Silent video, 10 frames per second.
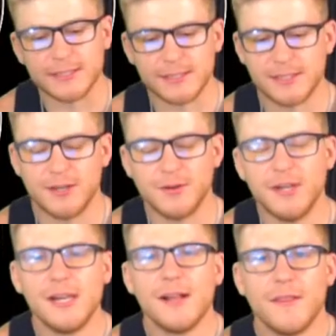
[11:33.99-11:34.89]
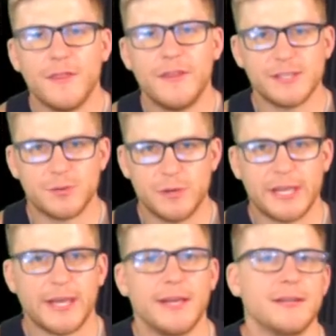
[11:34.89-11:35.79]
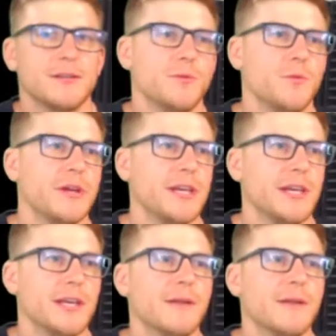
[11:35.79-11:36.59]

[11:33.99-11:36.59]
So this weekend we